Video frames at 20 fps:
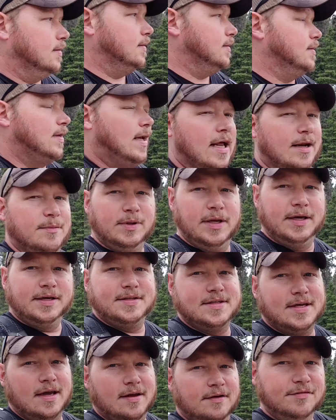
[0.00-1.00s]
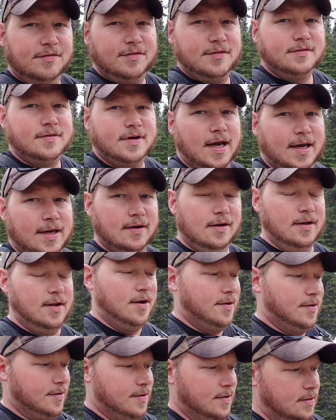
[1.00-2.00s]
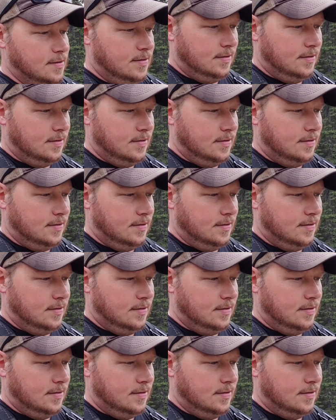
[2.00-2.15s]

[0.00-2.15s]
gotta play it safe, hiking alone.